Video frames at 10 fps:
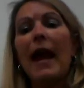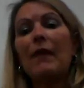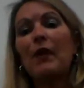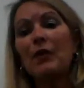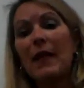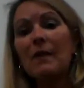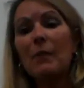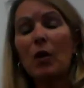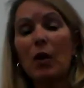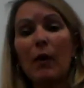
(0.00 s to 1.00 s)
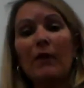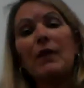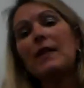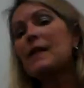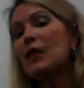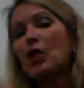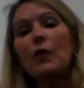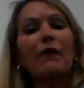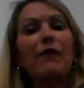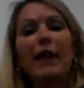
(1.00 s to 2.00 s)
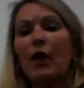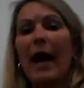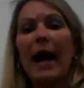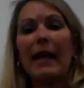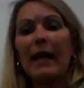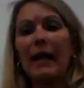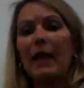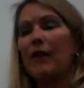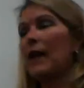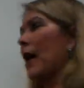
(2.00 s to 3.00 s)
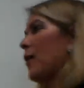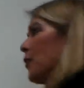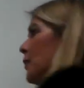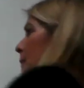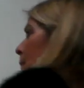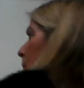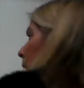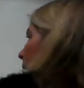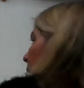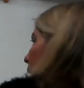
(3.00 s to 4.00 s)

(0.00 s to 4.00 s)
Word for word: and their decimal equivalents, then you can figure out any of the others. And